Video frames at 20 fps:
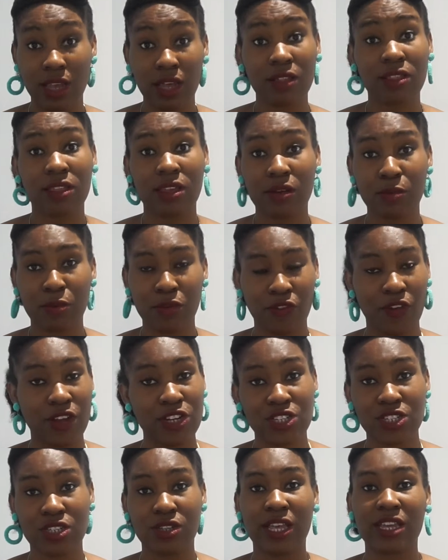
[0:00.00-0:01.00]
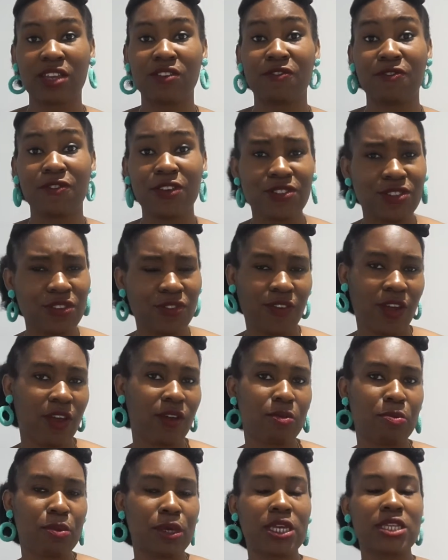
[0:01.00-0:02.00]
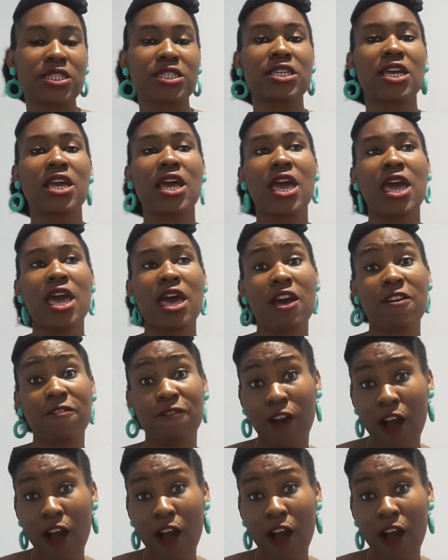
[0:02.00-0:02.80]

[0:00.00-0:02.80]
a healthcare professional like a physiotherapist, a